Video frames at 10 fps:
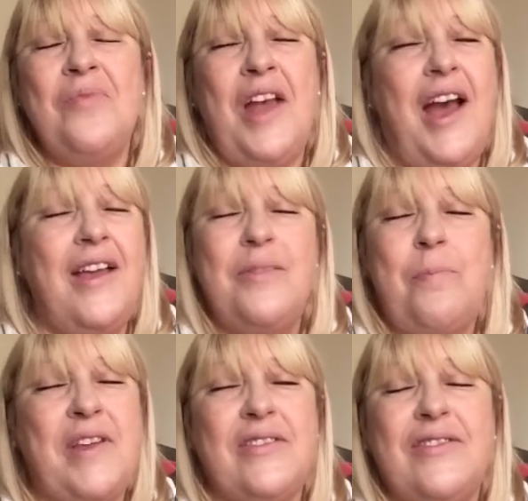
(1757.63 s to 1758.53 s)
as
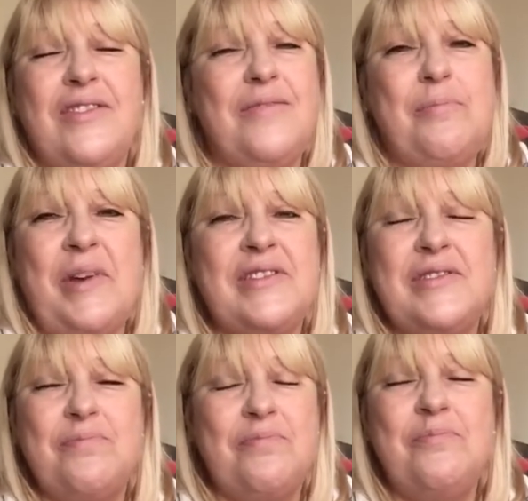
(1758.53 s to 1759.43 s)

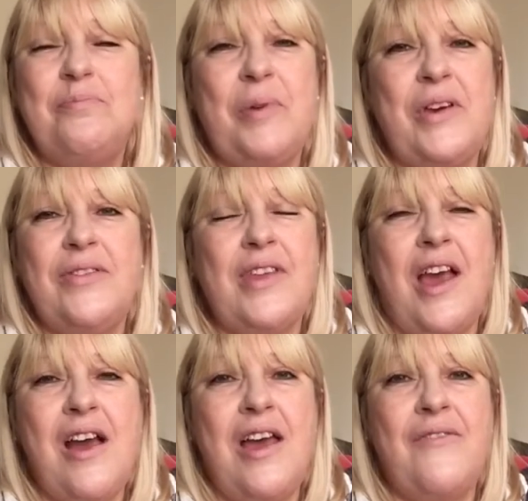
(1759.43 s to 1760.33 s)
best birthday
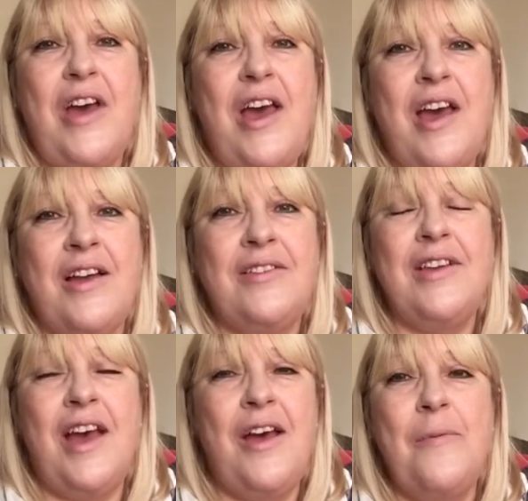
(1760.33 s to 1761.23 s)
I ever had.
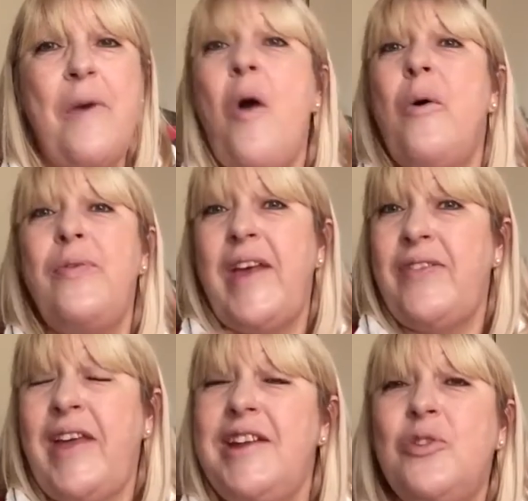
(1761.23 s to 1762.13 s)
And
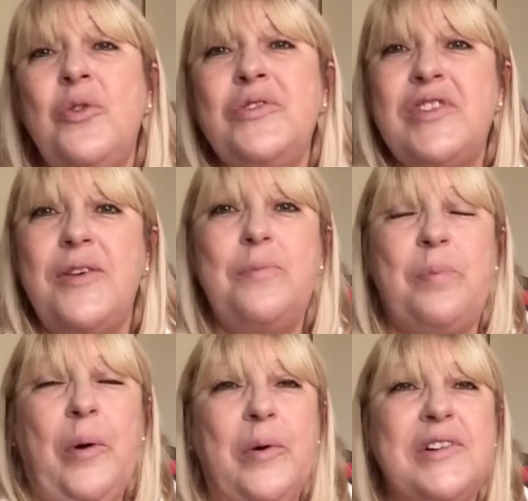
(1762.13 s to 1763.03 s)
then they'd also
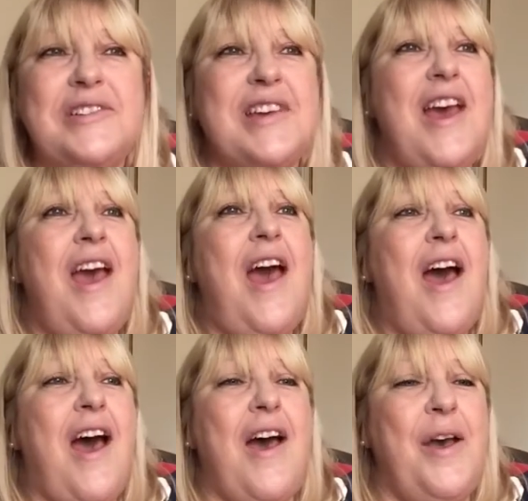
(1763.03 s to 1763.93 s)
booked,
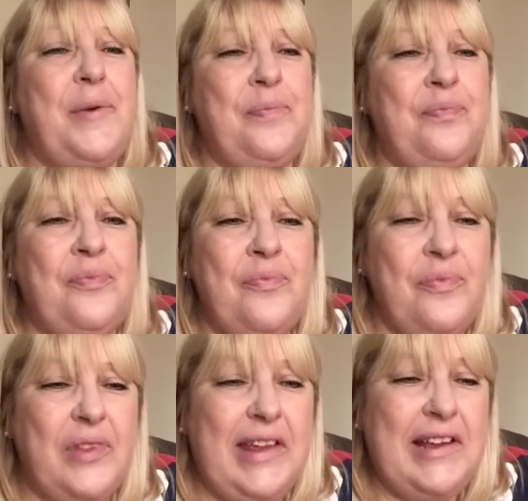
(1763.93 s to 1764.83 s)
I
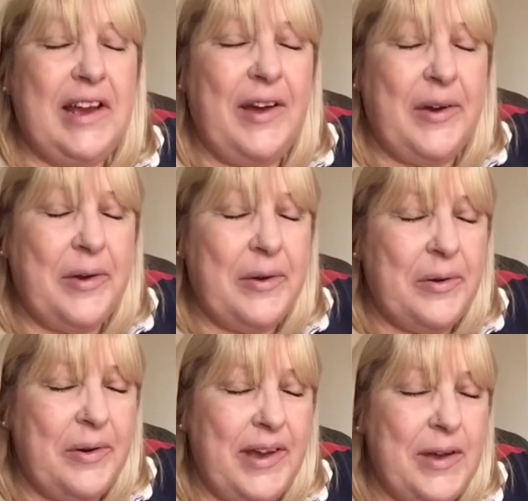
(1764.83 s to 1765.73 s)

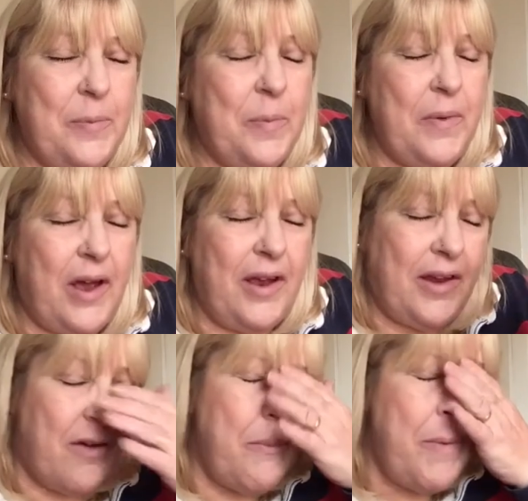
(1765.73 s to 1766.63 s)

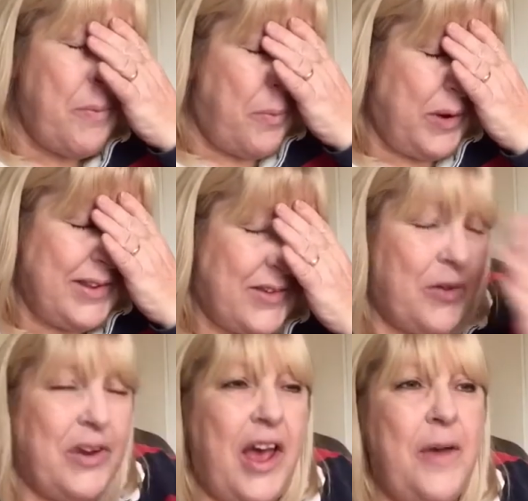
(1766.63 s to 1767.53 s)
can't remember what it's called.